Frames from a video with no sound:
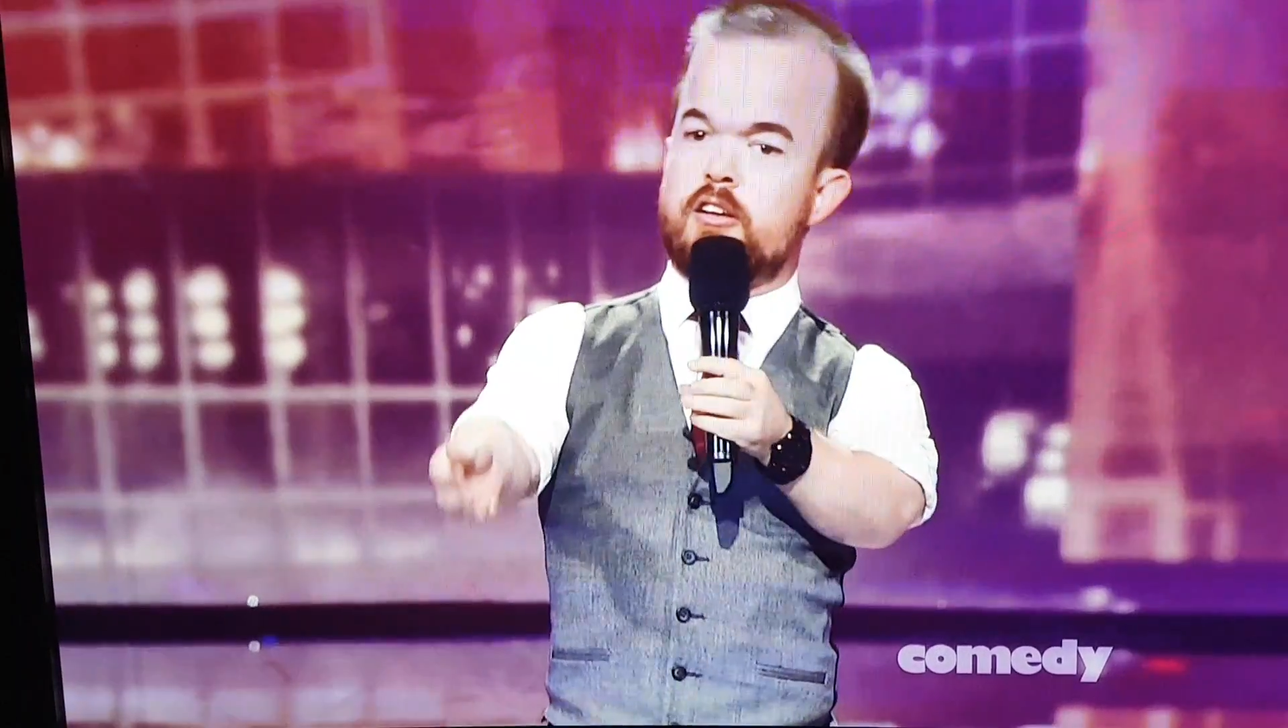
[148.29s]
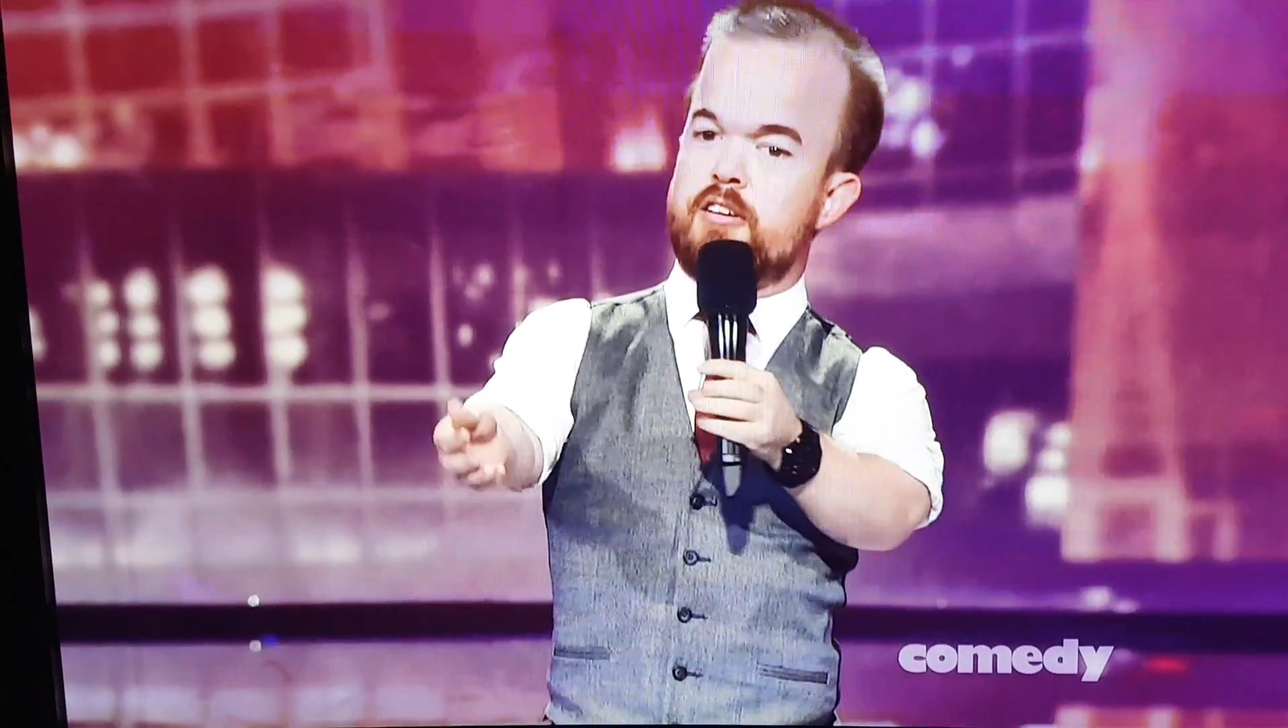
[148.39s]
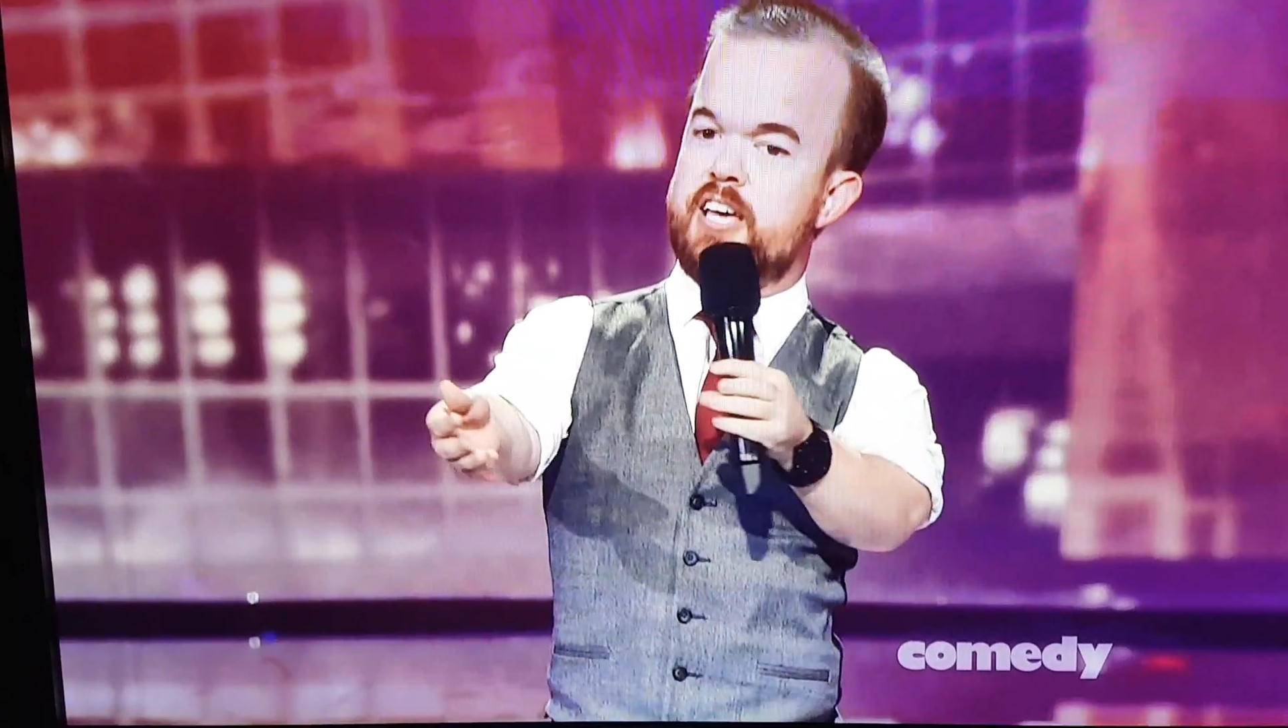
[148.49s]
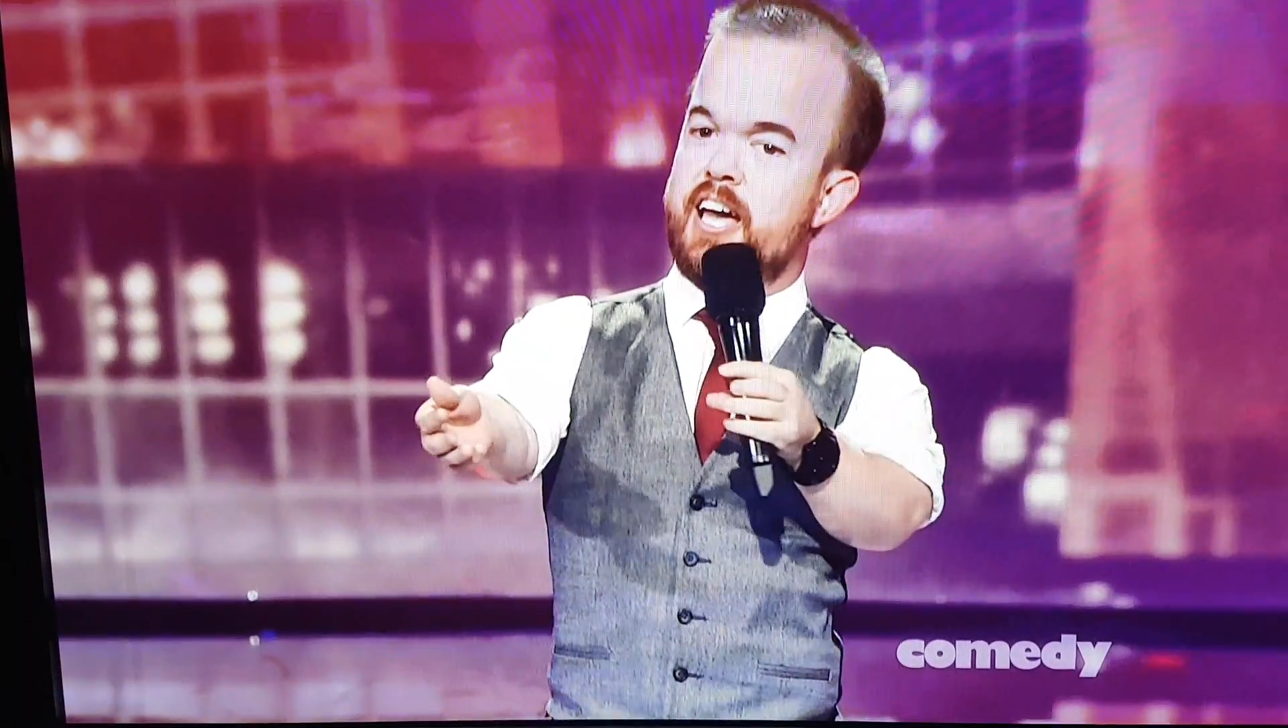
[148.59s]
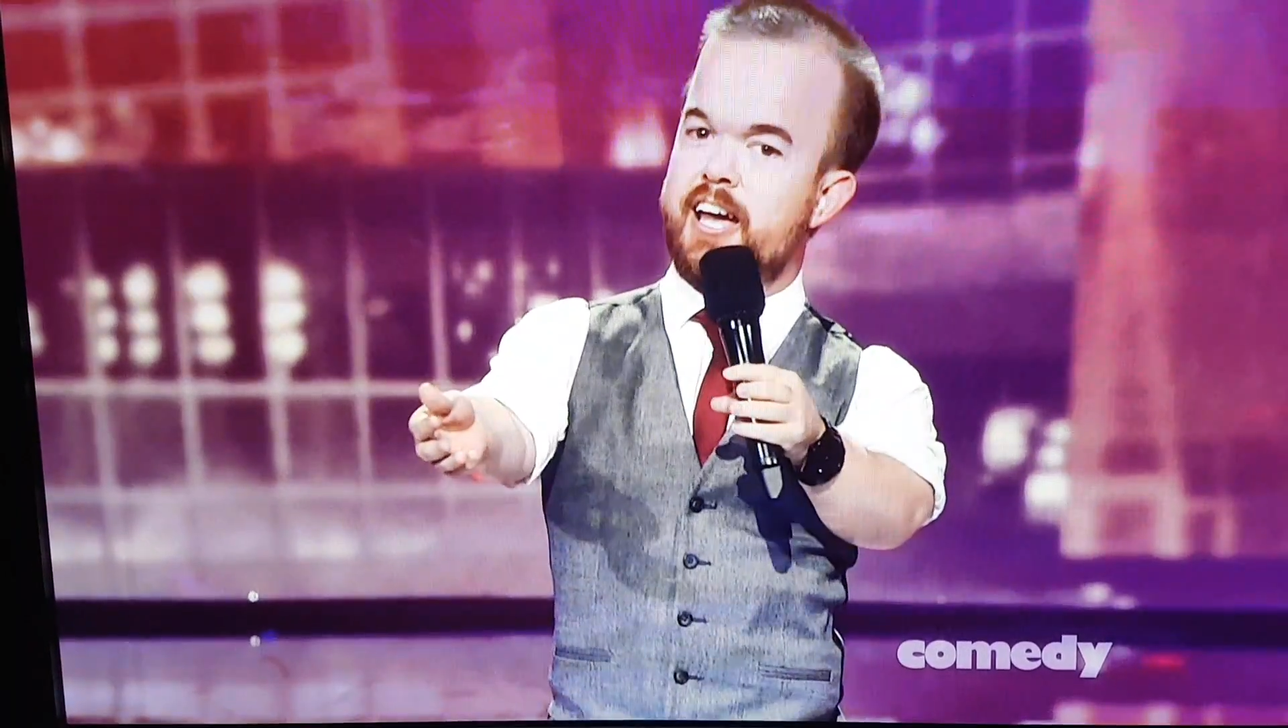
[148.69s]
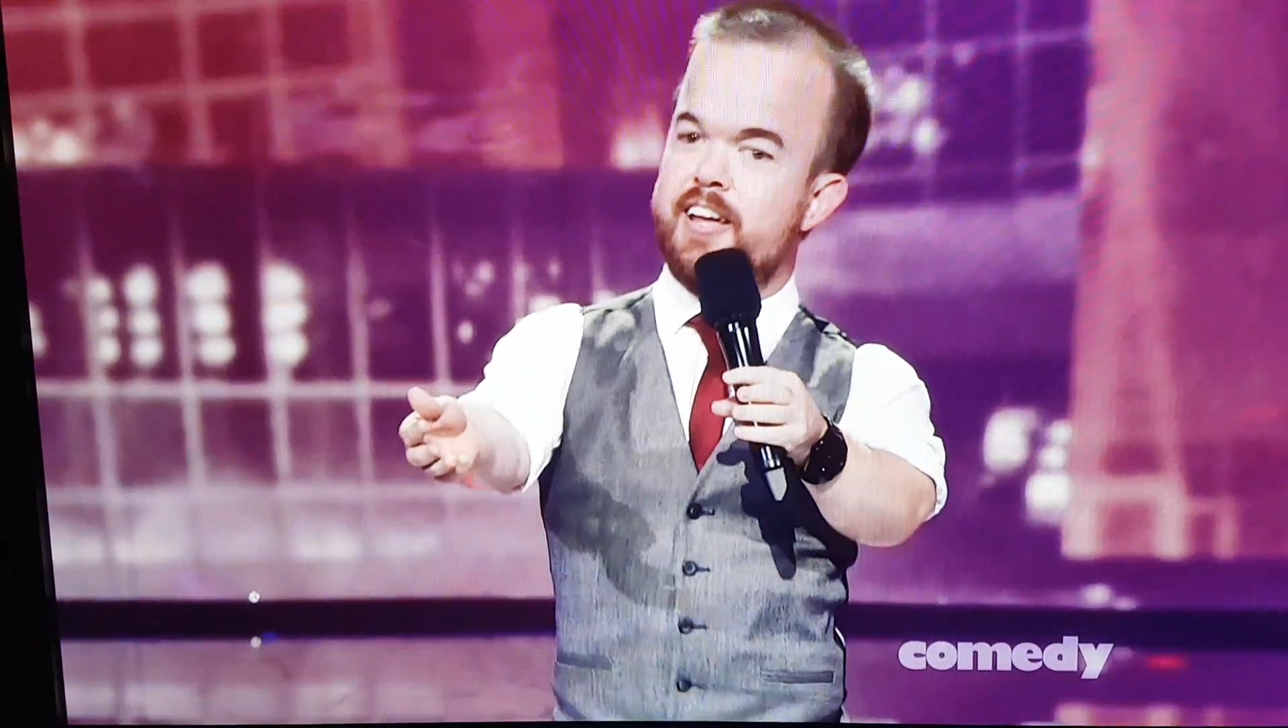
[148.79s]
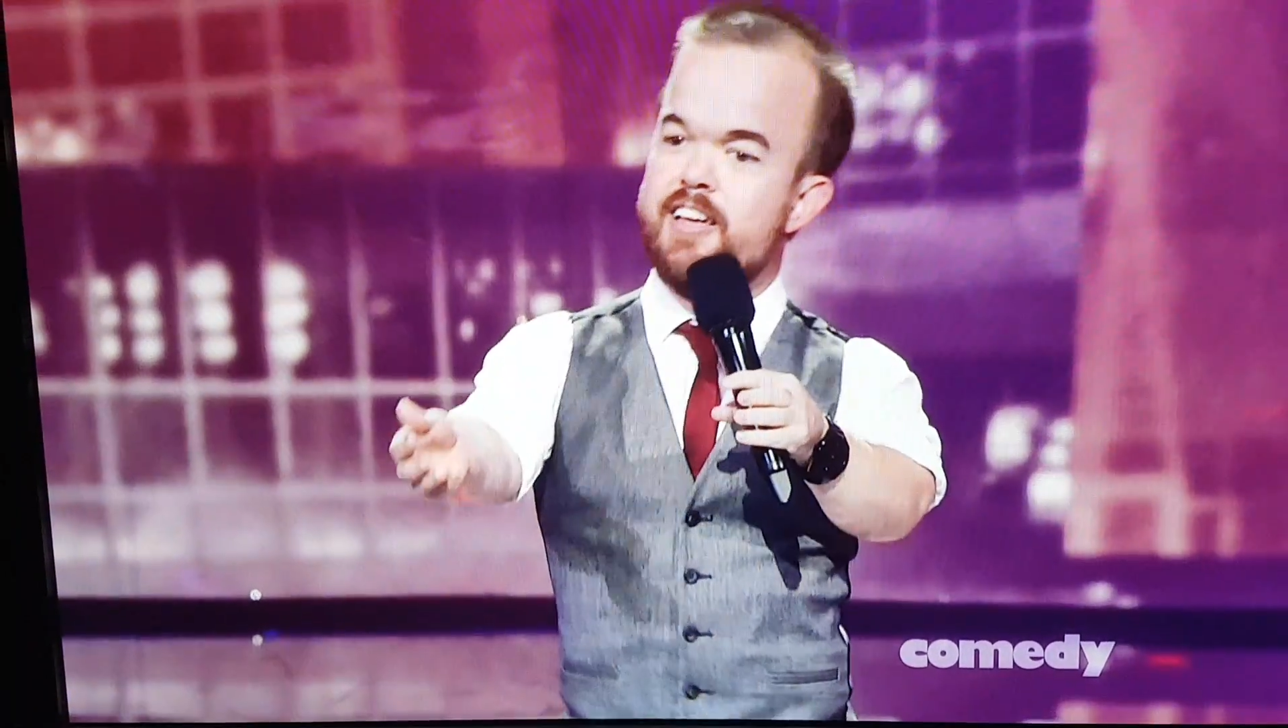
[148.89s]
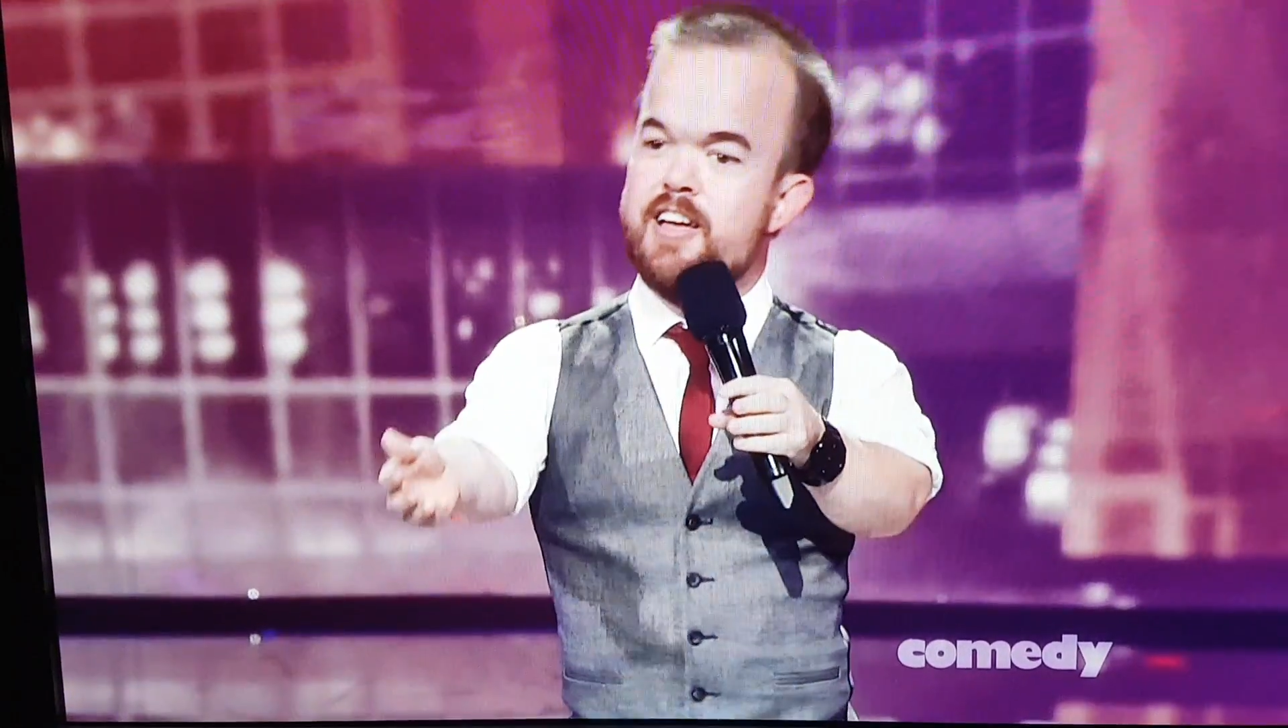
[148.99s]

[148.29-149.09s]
okay?